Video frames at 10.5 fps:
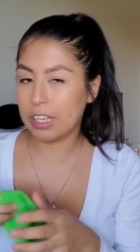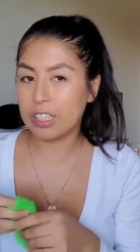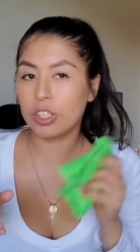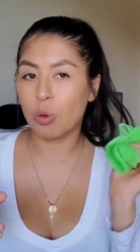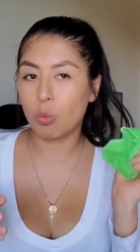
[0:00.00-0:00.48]
actually
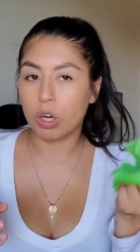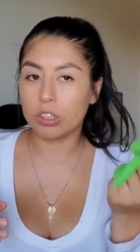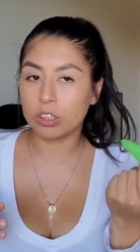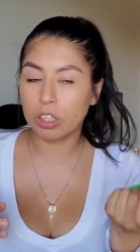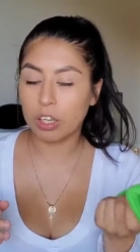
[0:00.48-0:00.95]
a
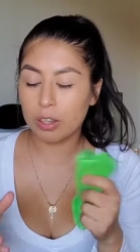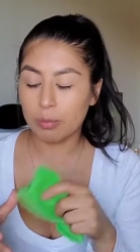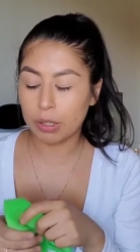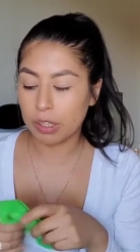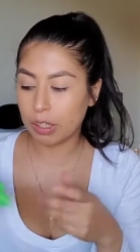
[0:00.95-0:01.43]
washcloth, but
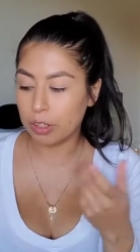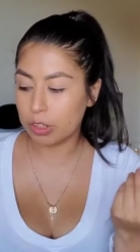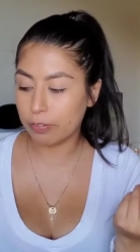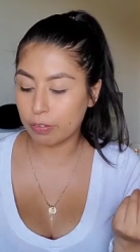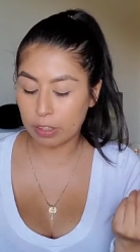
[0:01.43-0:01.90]
I use it
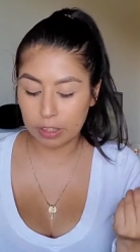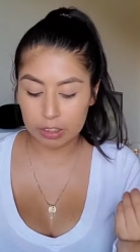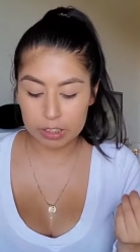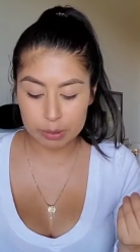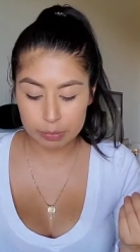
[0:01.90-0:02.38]
for like his
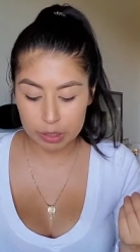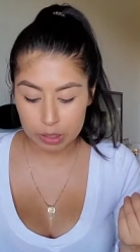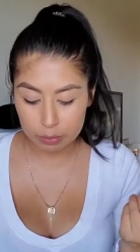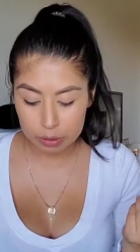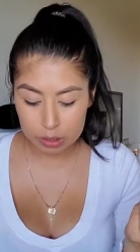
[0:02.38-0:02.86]
spit
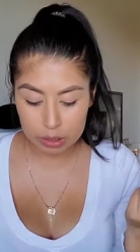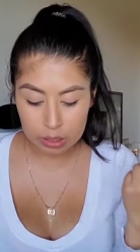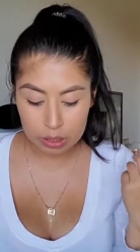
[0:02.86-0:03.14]
ups.